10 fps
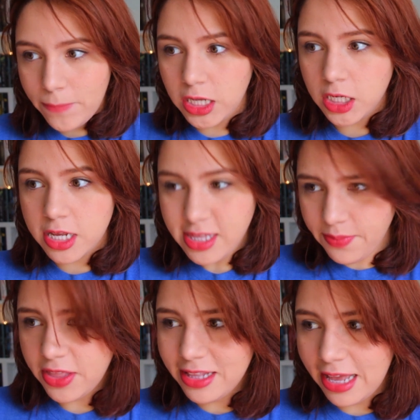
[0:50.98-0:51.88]
But
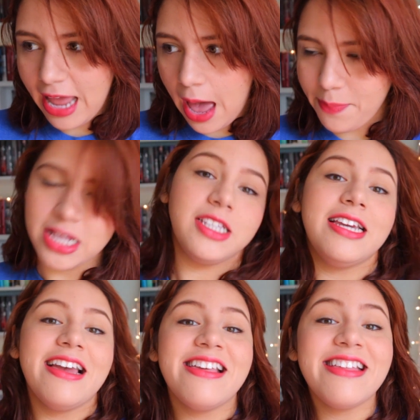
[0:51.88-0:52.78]
something that happened
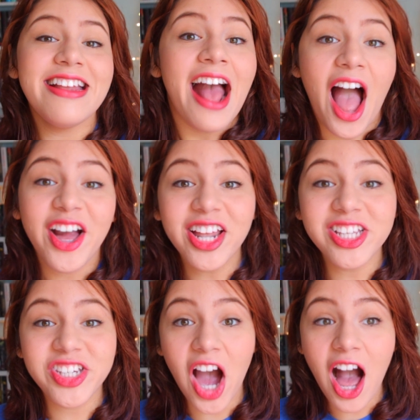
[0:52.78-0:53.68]
is that I got
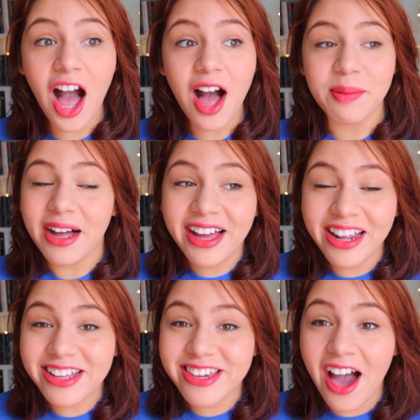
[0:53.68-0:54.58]
a job! I
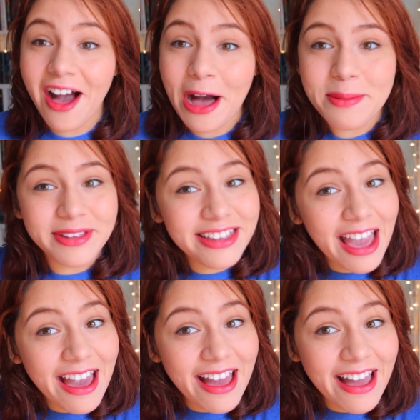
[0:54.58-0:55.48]
got
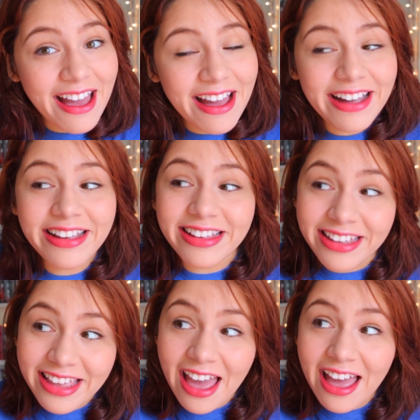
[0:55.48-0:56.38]
a job! Yay!
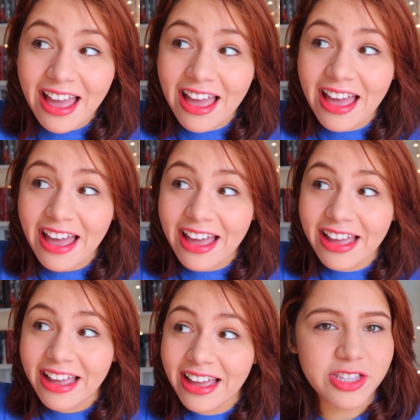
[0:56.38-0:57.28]

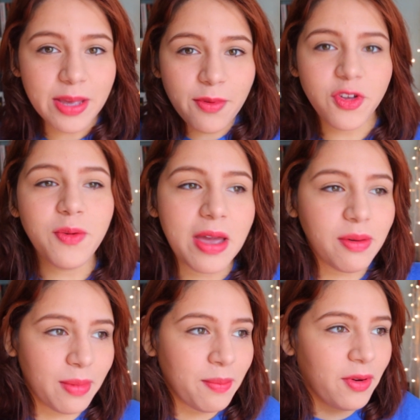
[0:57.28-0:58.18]
Yay! Some of you may
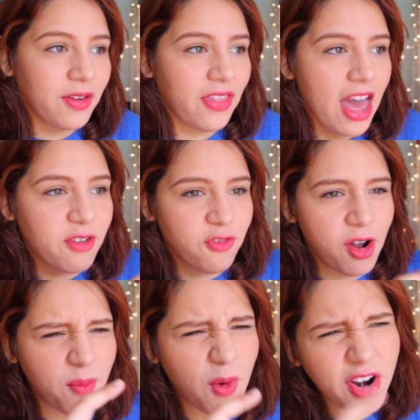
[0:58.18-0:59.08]
remember that
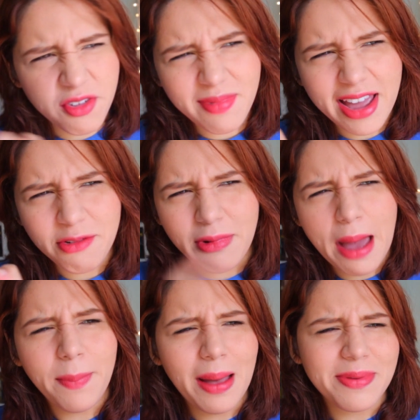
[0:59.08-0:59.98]
from one of my
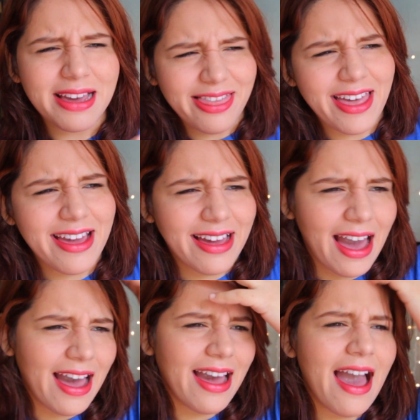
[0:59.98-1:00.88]
wrap-ups, I think,
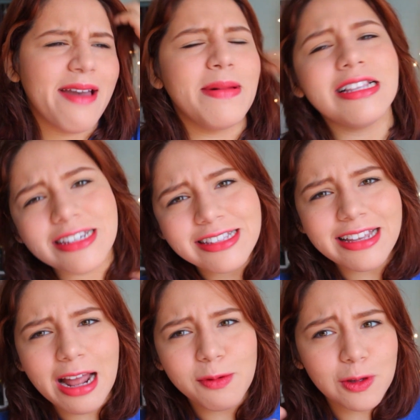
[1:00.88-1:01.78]
I mentioned
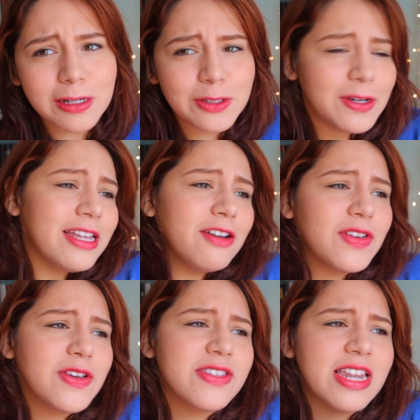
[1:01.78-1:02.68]
that I was going to
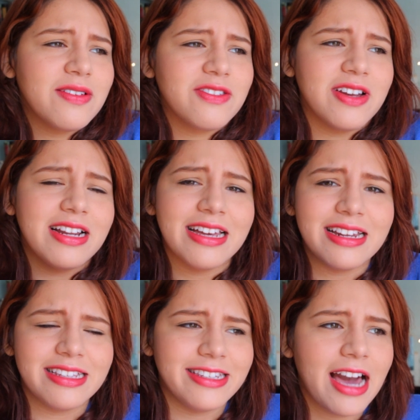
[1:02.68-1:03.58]
interviews and I was trying to get
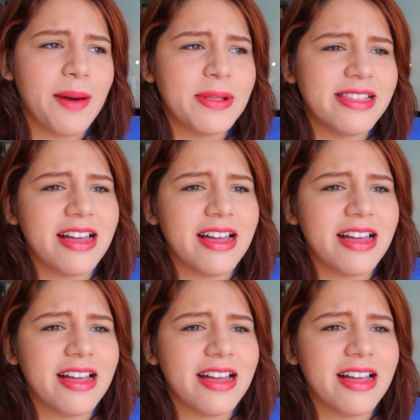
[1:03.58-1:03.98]
a job and